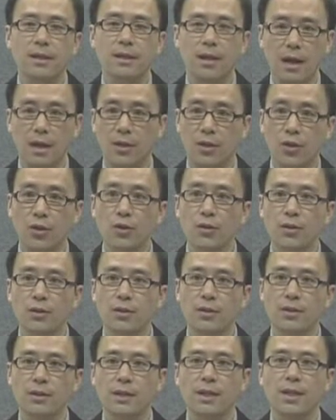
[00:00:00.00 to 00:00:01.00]
are
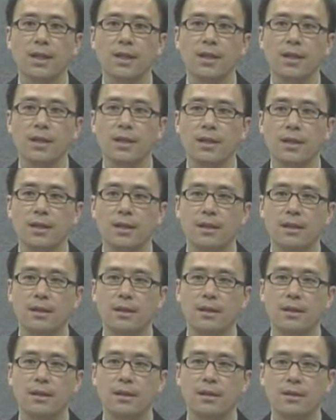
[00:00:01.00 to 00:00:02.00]
queued in
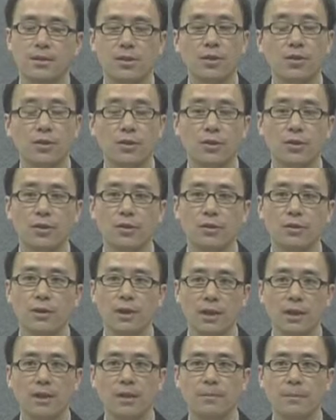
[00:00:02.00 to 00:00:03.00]
a certain queue,
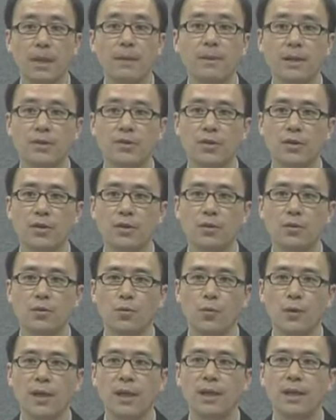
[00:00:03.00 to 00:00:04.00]
in a PBS queue,
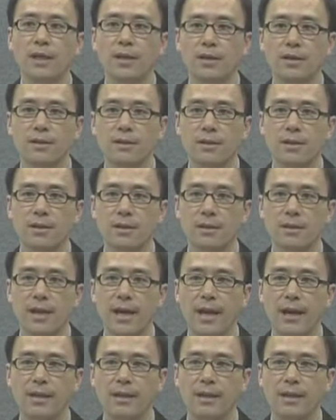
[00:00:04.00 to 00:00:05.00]
we consider
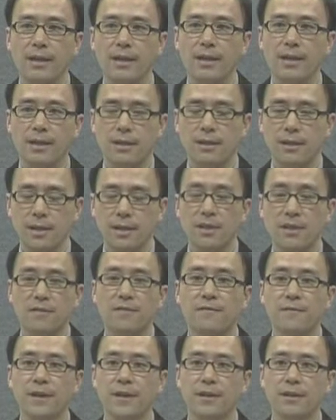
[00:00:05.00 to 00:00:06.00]
that it is
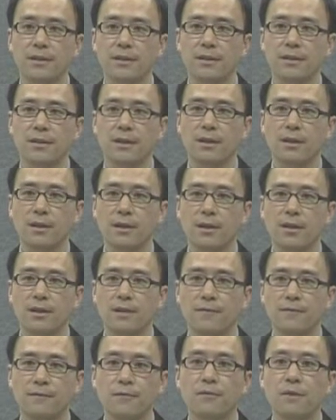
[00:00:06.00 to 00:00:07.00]
feared, it's
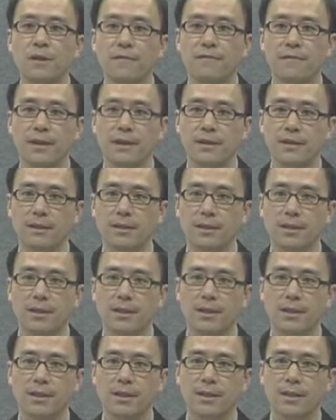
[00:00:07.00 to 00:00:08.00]
fully feared.
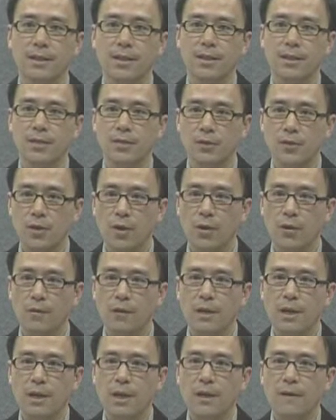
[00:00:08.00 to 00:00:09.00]
So
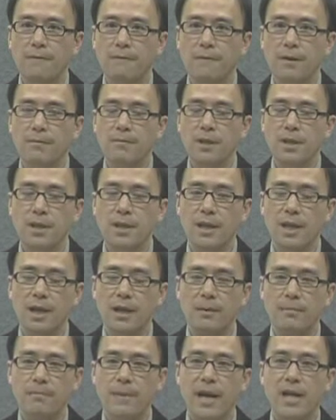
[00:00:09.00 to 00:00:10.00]
from the
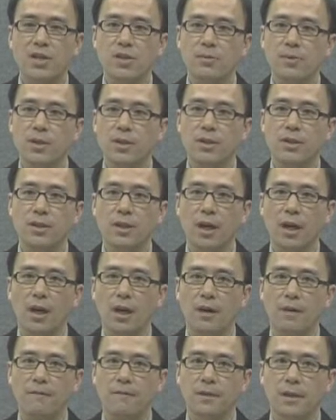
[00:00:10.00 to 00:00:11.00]
uh, measurement
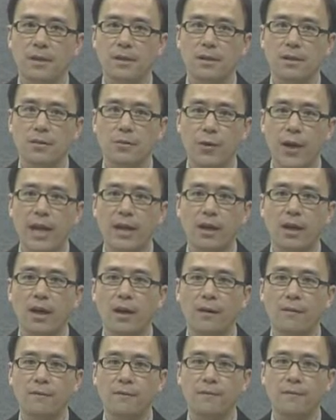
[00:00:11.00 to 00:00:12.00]
of the rate
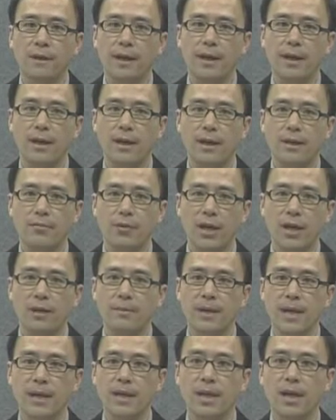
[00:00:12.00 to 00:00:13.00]
of rate
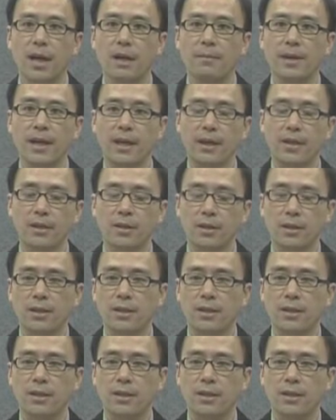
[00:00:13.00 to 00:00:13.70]
of incoming